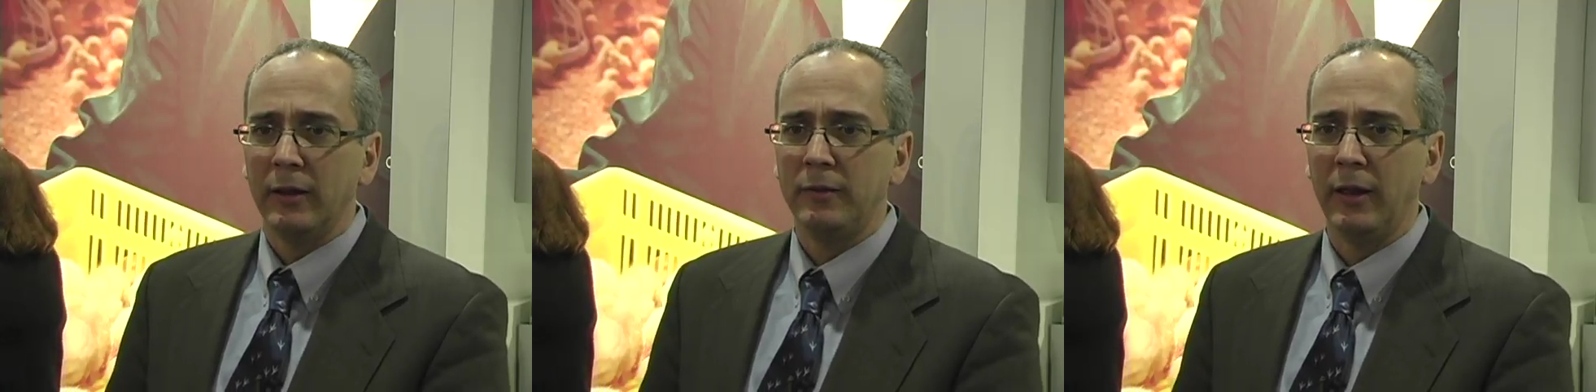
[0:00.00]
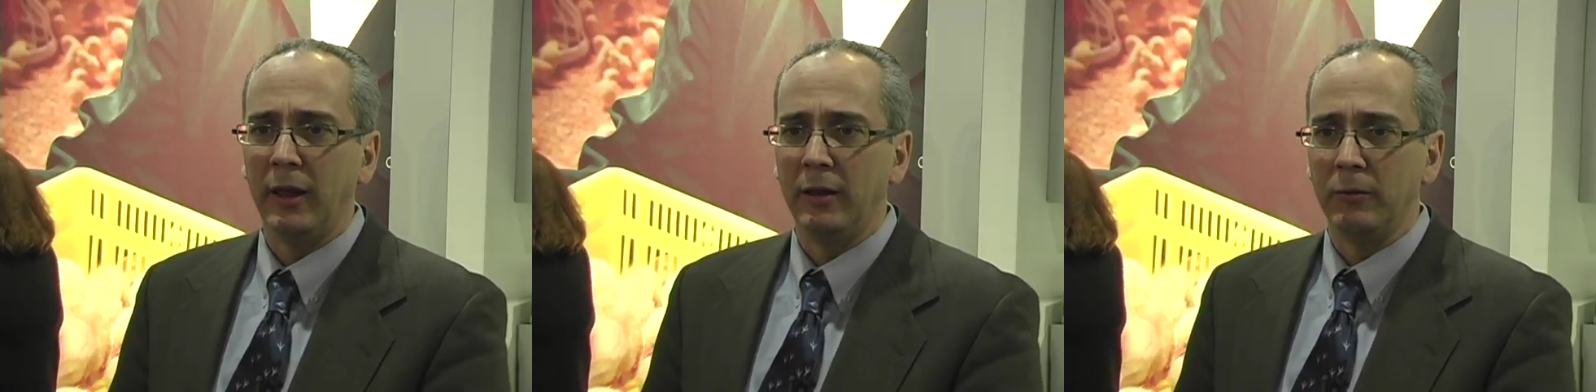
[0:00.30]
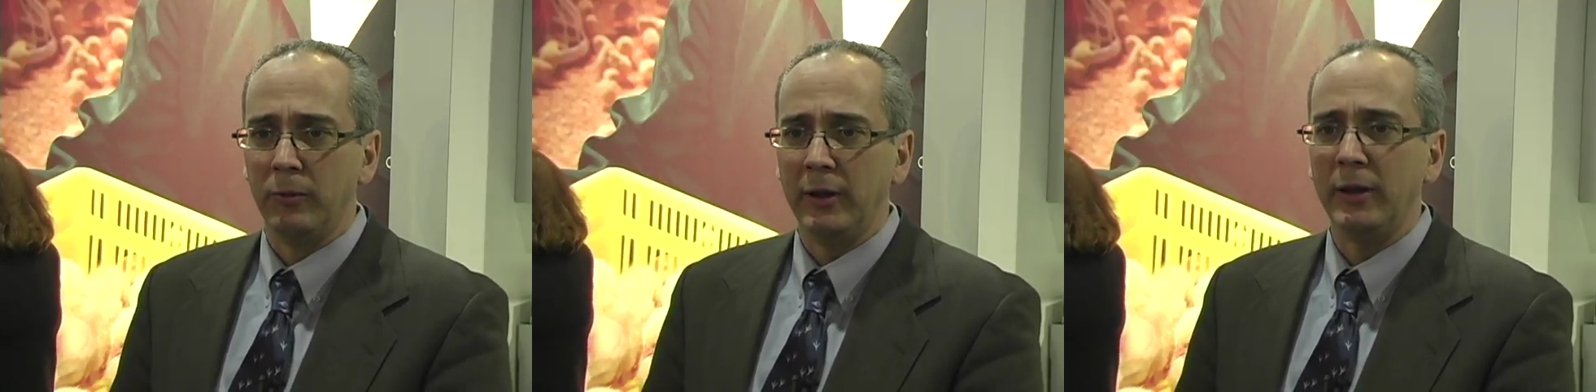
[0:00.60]
they
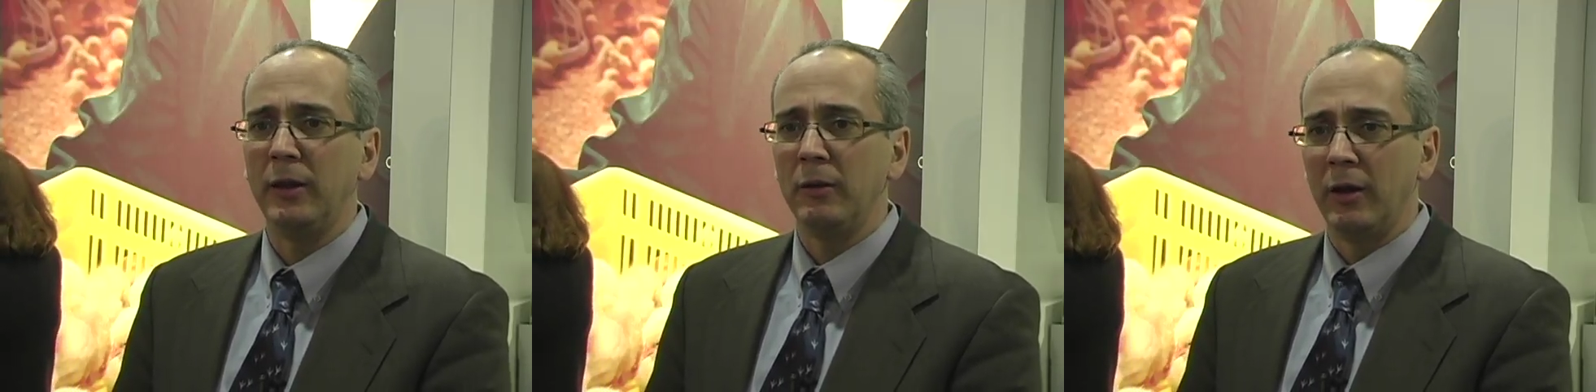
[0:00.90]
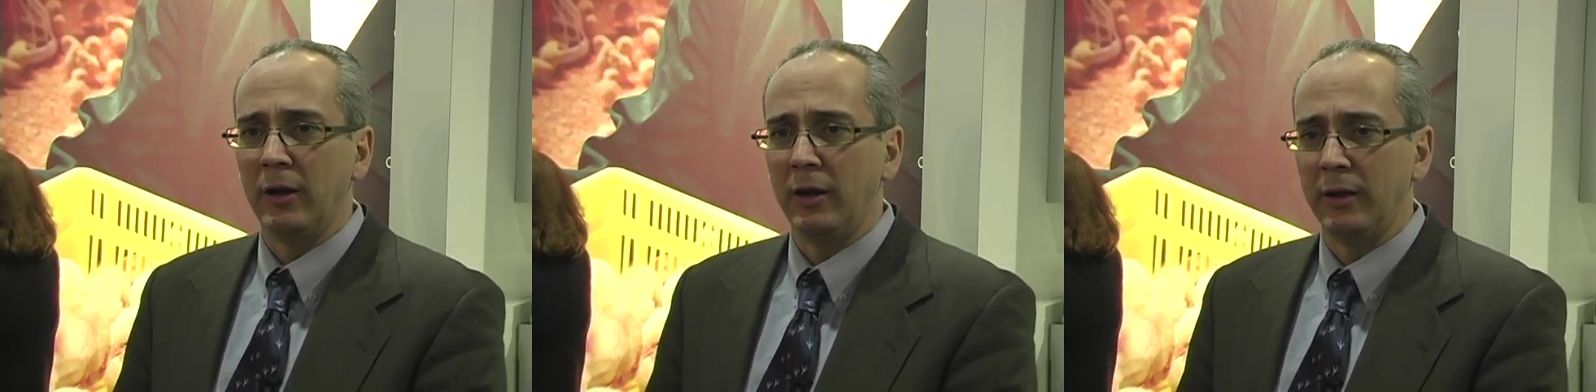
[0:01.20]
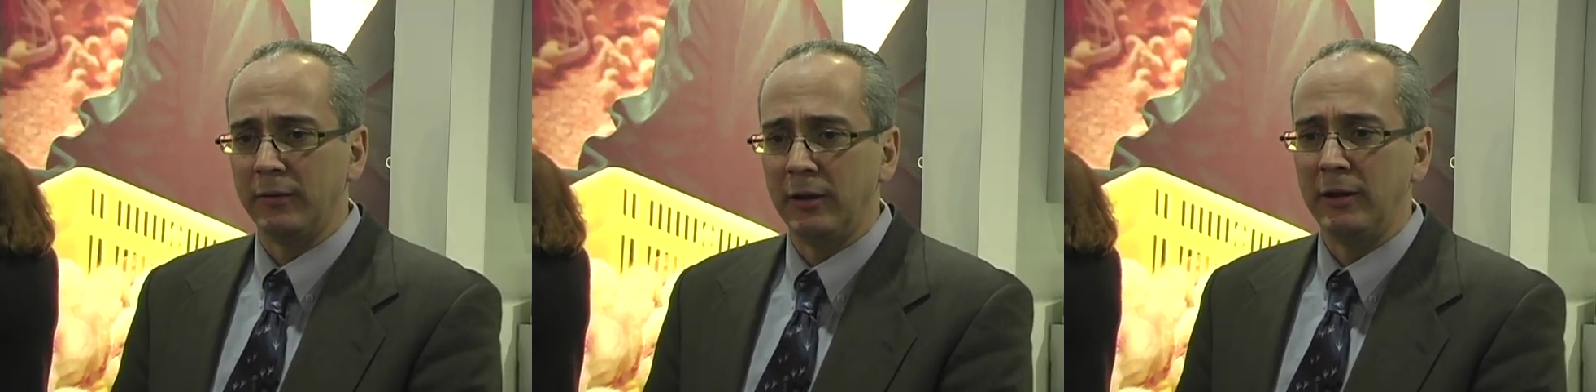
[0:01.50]
really
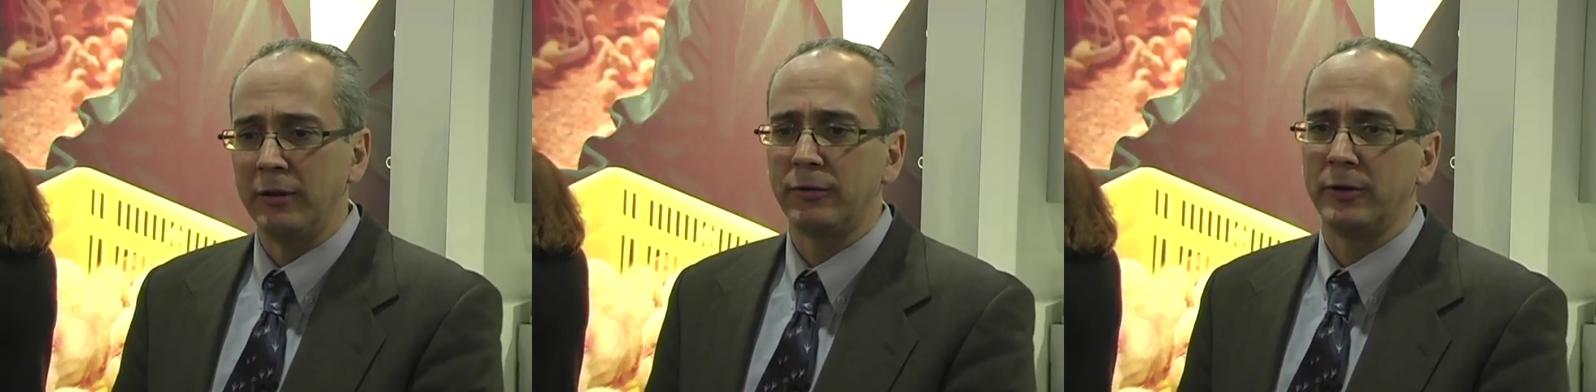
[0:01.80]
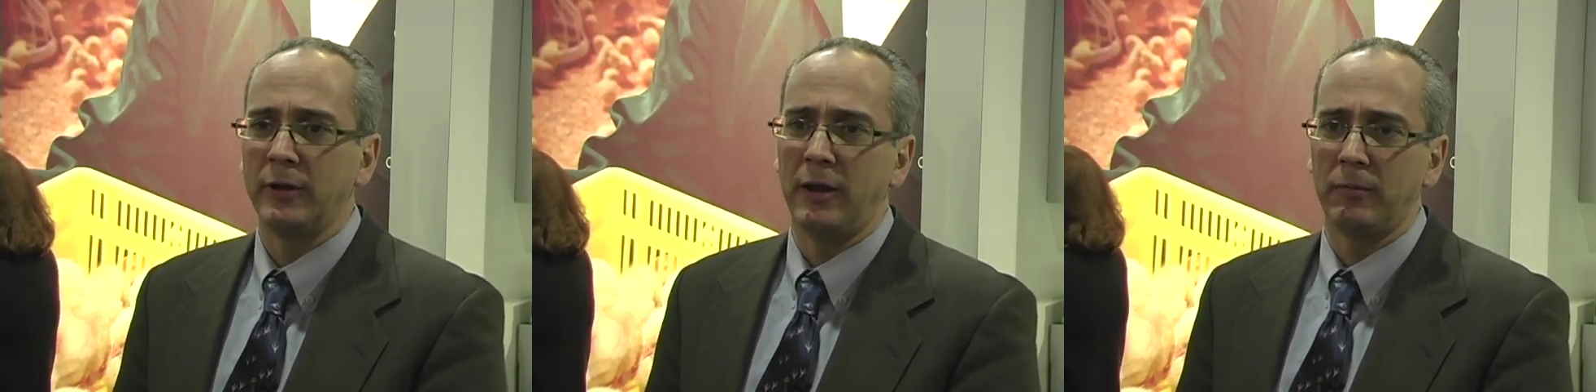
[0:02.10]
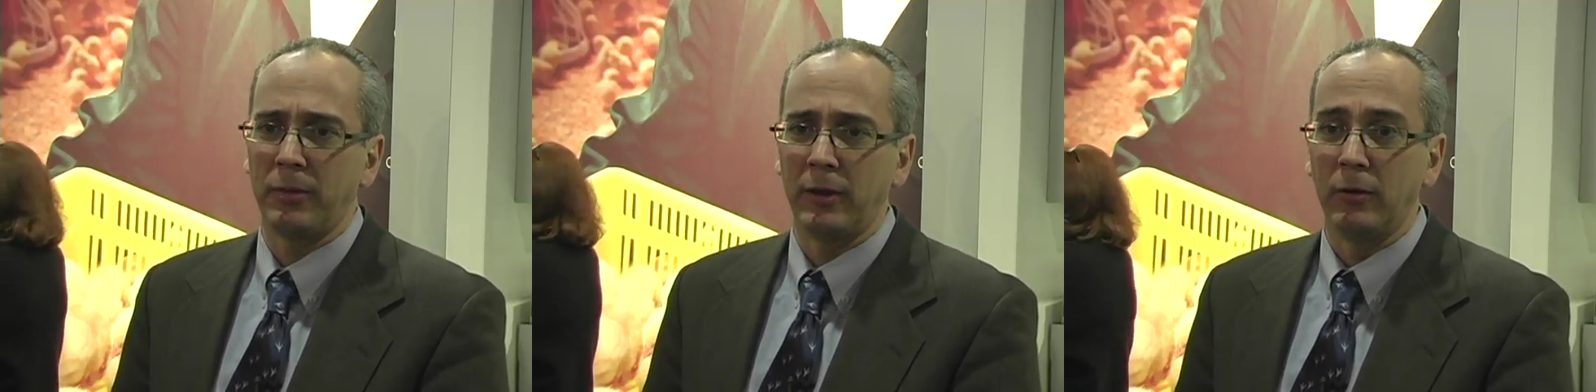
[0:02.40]
uh, delivered
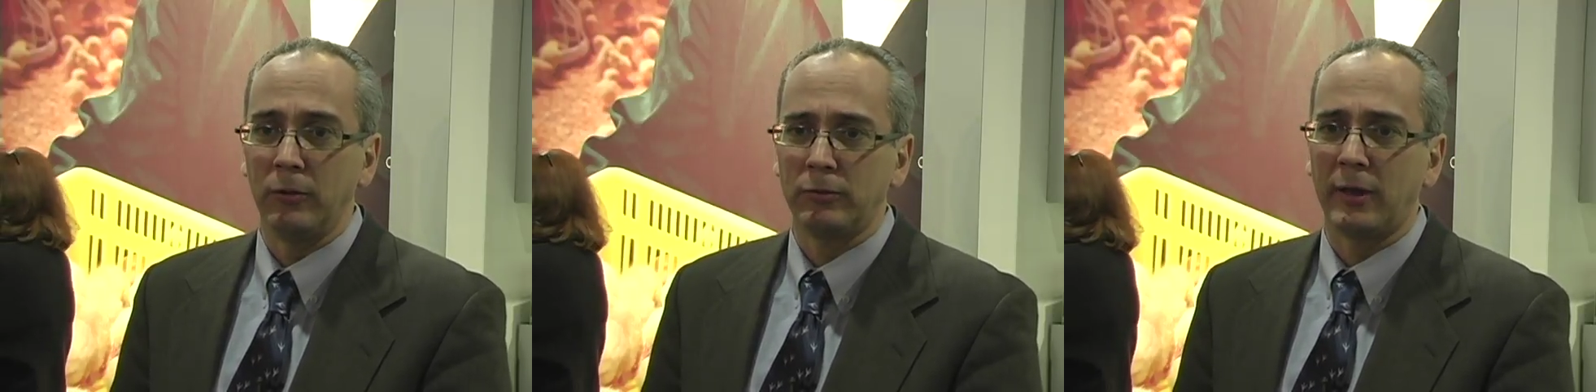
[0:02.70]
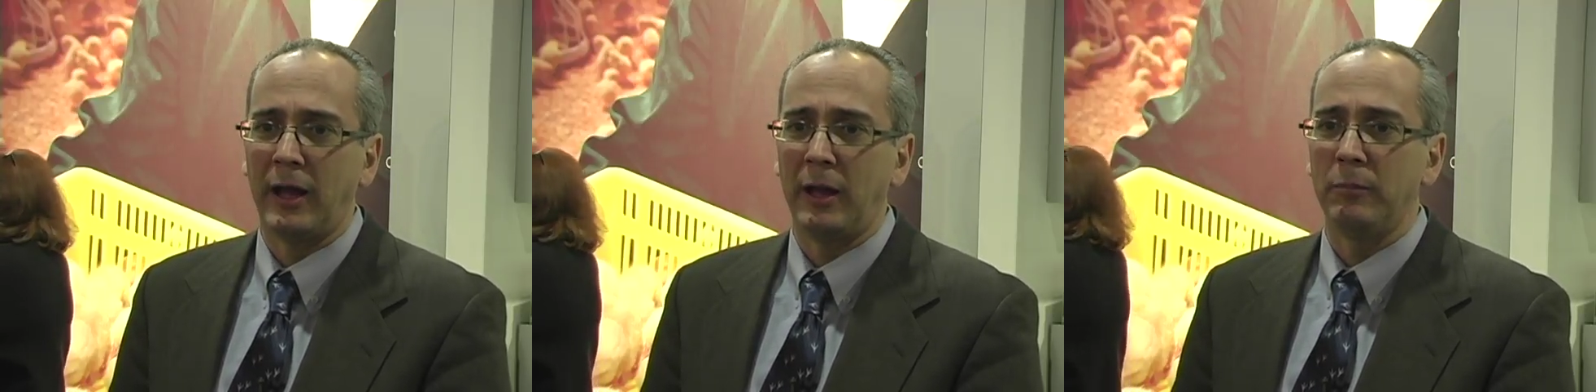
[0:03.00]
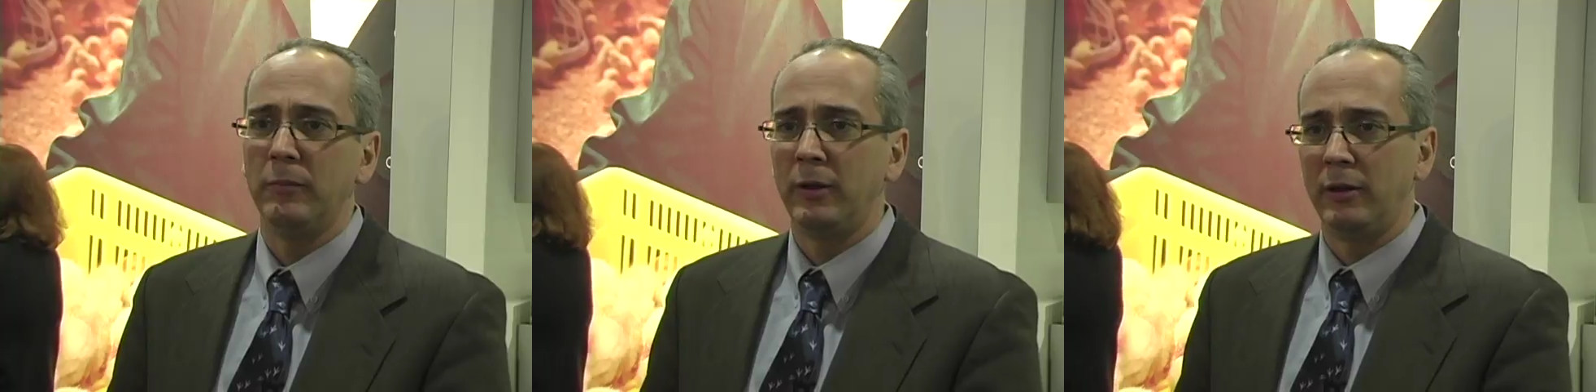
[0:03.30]
everything on time